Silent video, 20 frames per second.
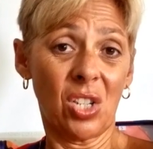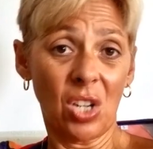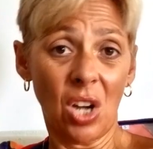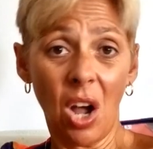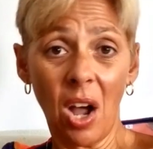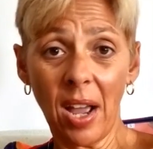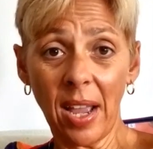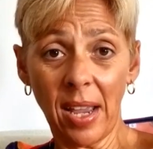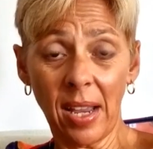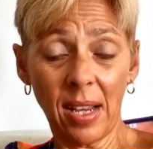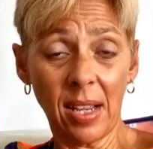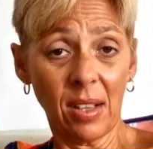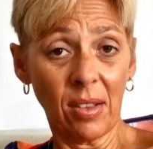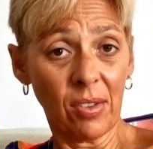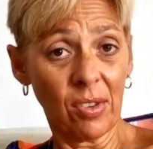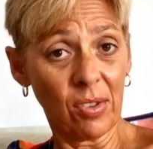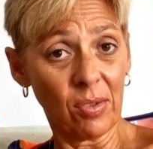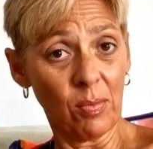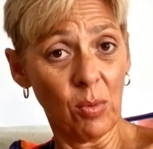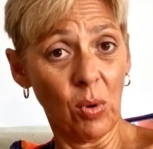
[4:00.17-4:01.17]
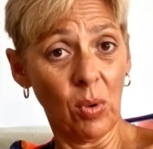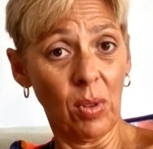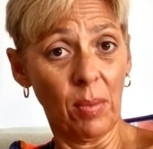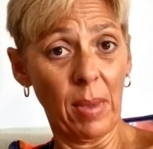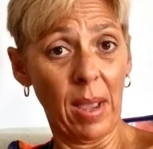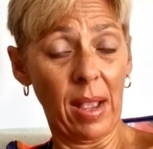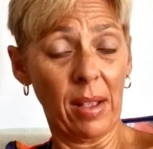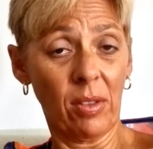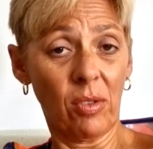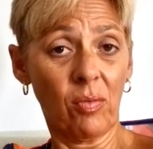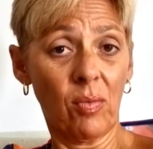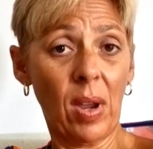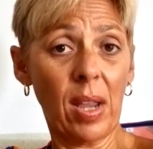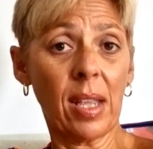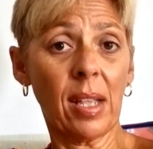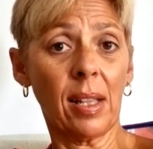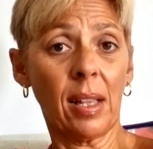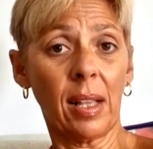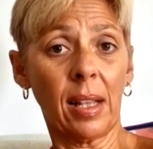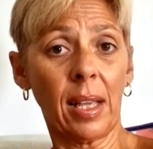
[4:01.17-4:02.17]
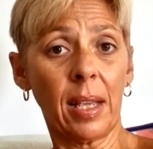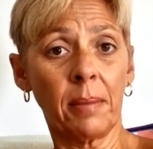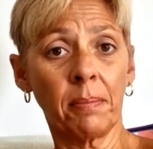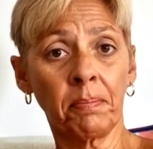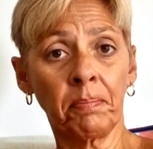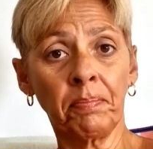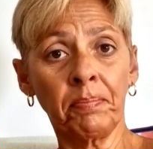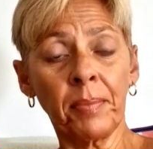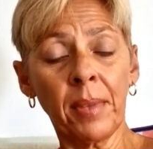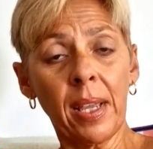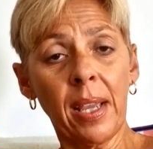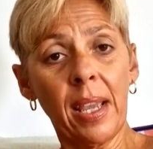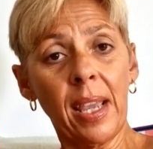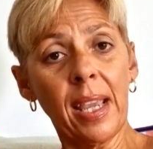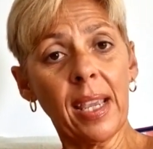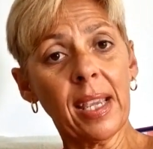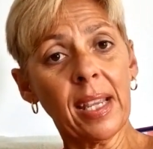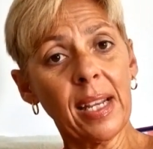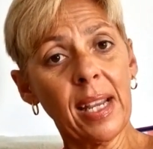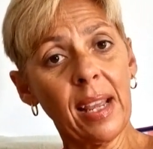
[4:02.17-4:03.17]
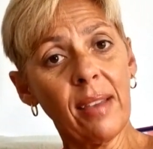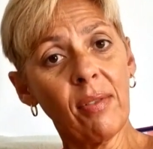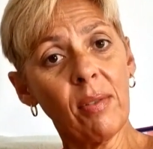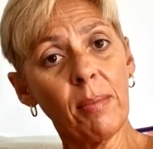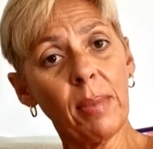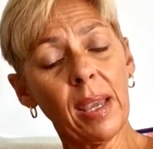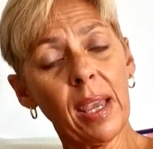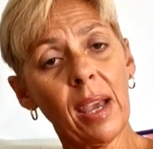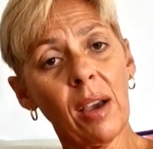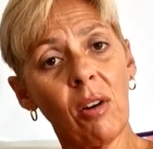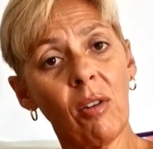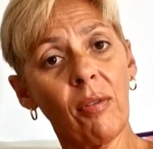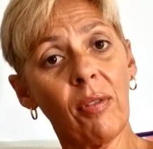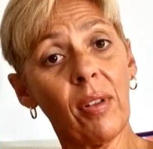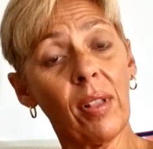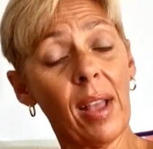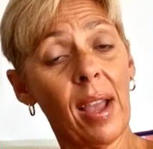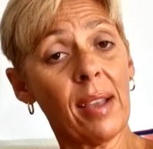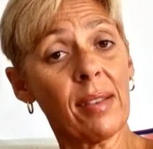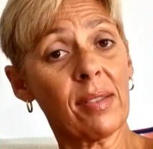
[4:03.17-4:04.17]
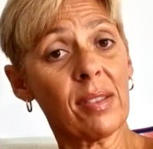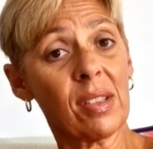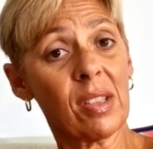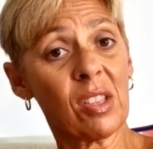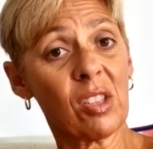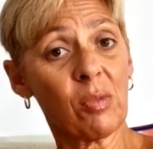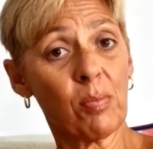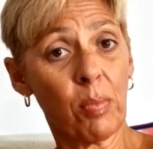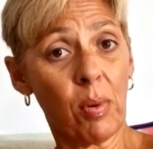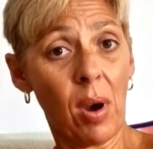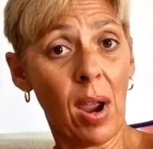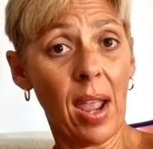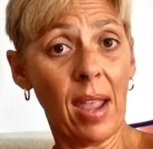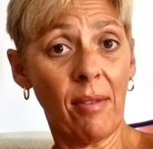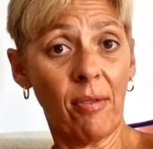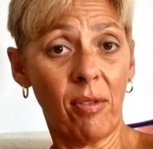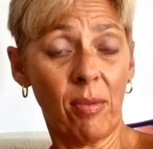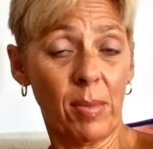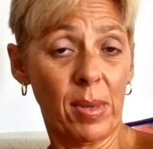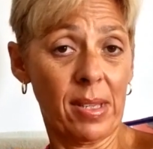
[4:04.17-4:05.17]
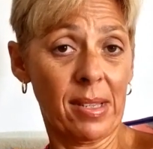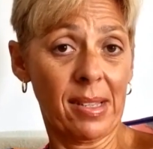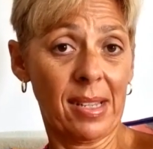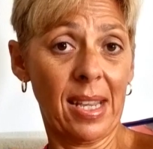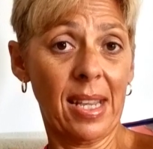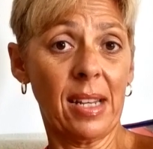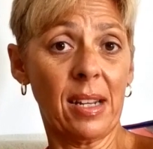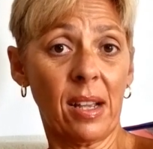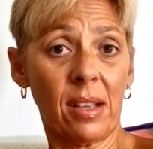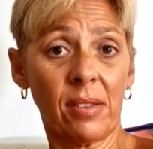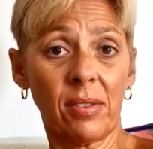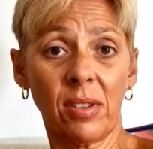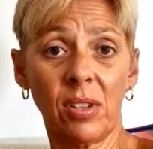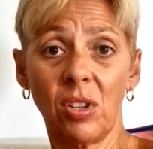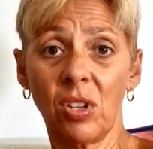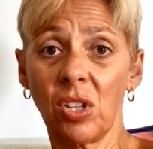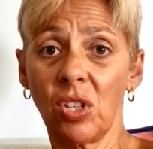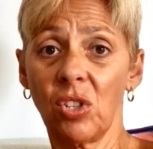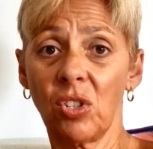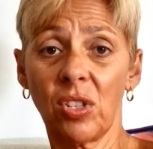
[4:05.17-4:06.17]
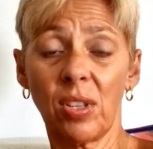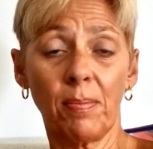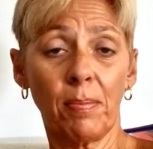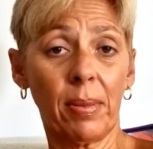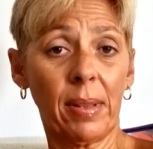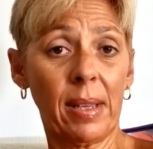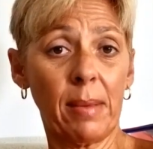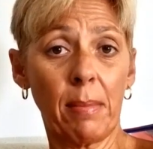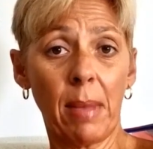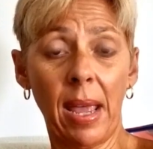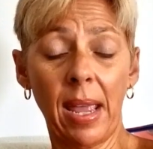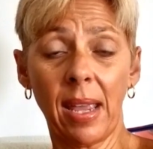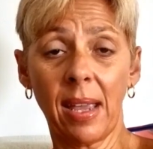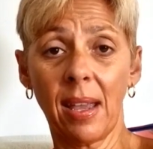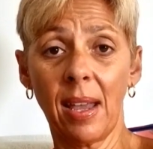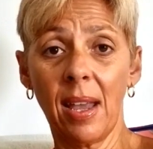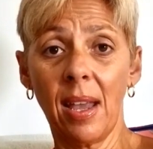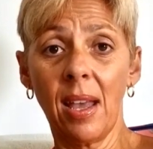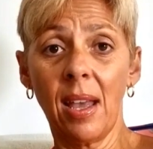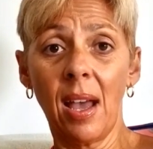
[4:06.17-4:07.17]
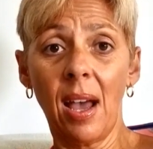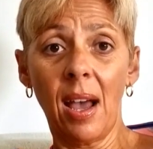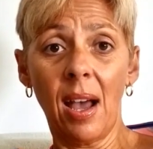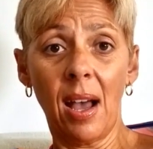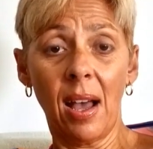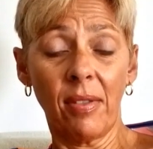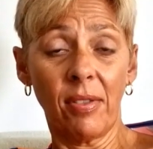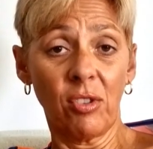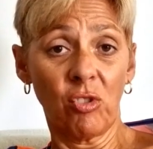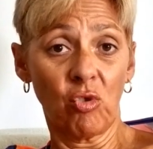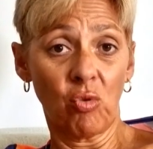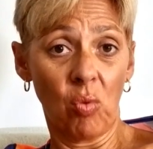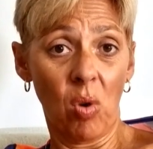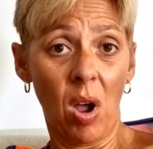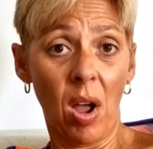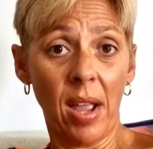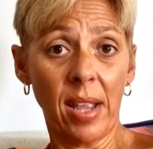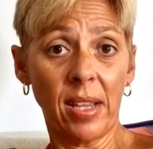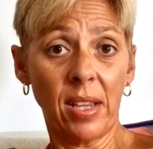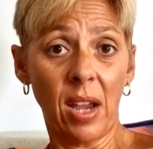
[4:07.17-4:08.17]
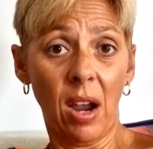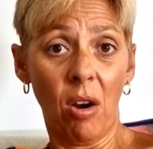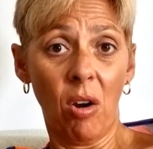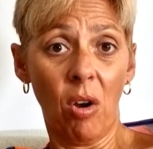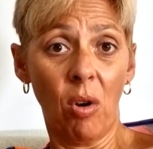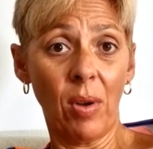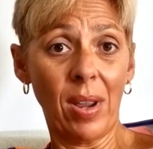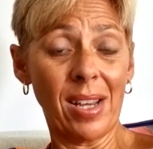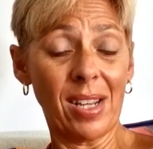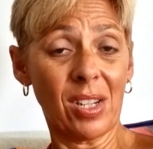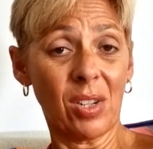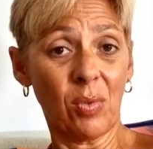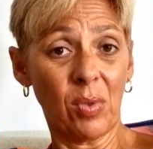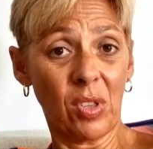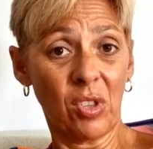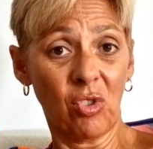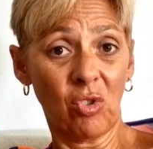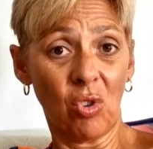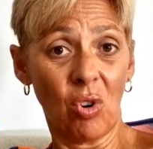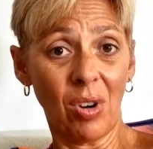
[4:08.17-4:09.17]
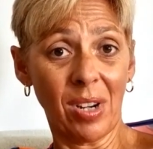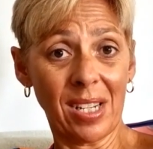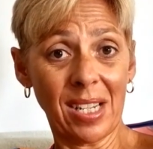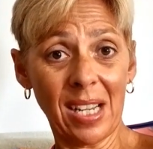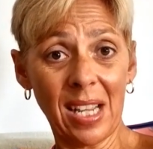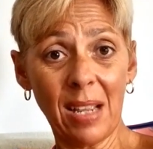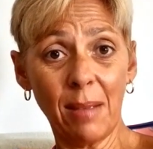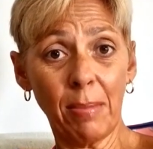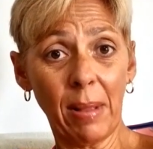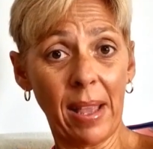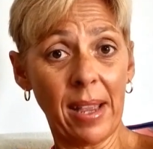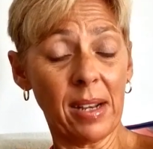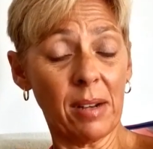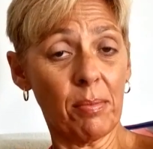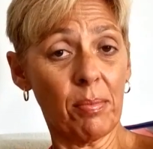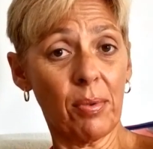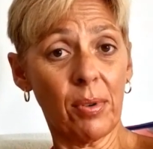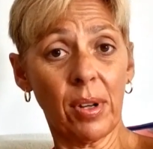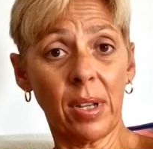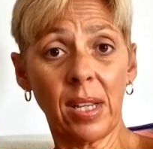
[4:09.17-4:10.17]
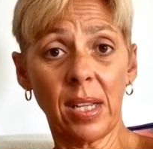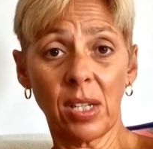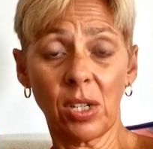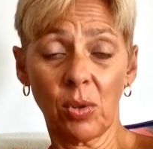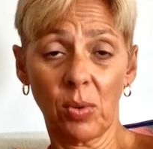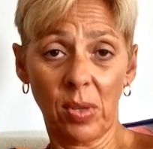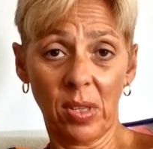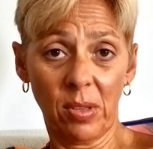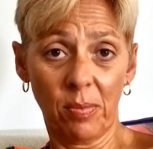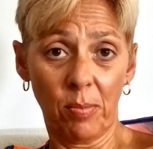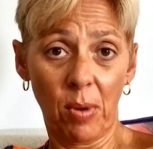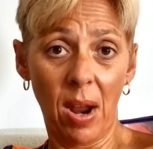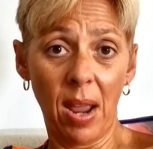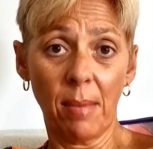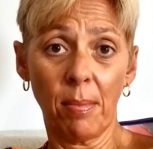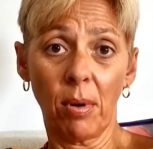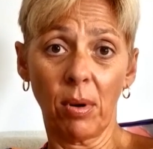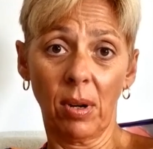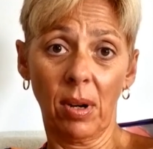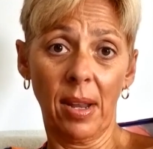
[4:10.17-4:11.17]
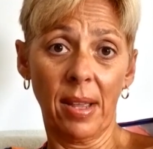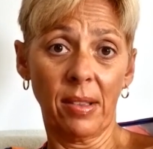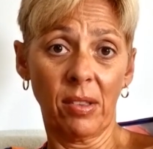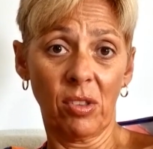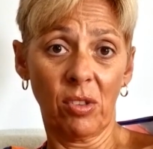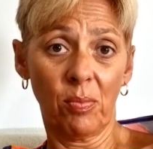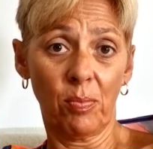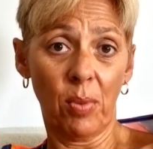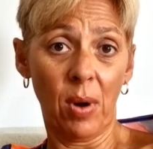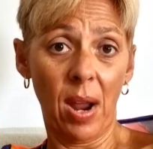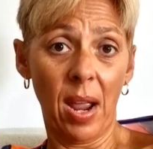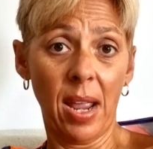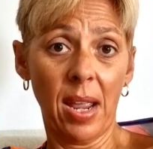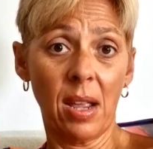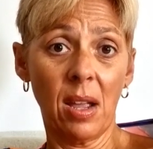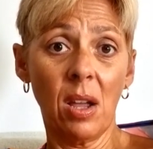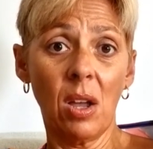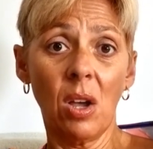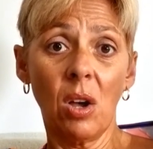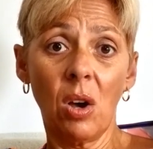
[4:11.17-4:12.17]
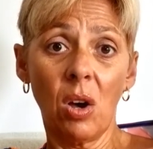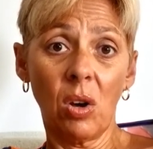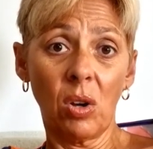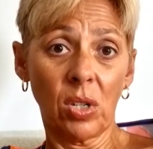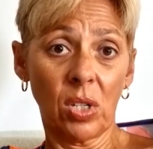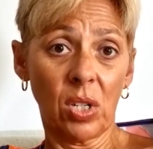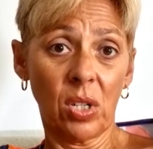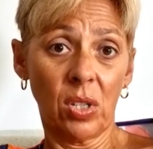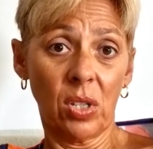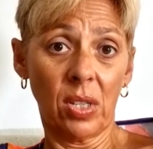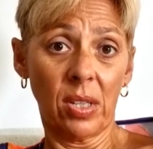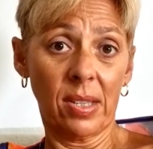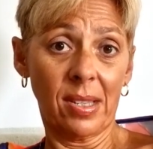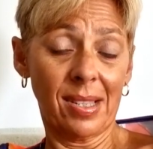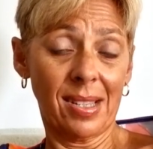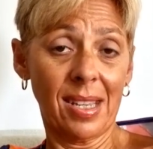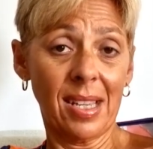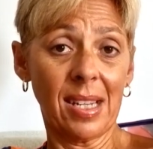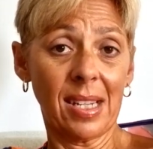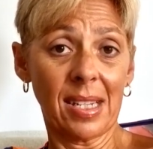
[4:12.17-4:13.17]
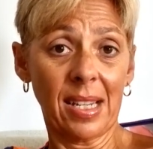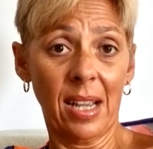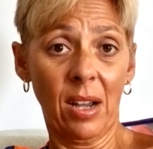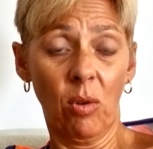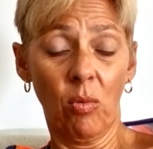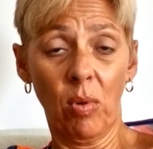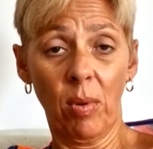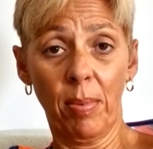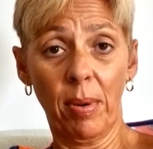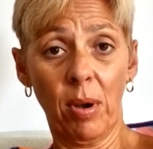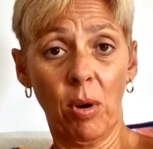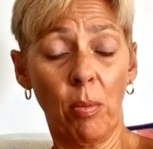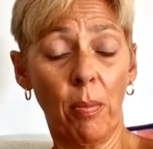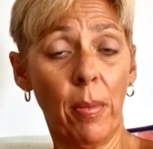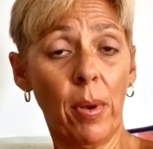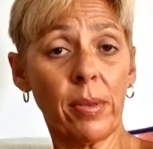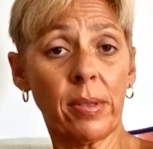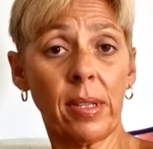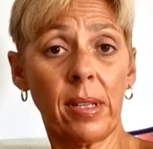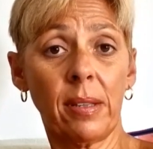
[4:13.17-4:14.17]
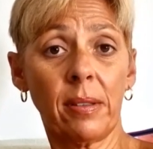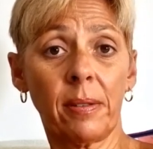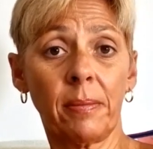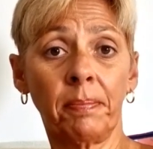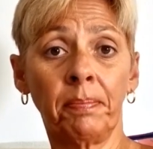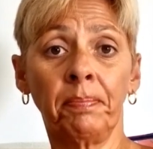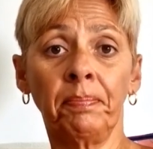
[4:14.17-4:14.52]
diet in small amounts regularly. It can even be helpful as a spray for mosquitoes, and you can simply make the dried yarrow into a strong tea blend and put it into a spray bottle and spray onto the skin to help repel mozzies.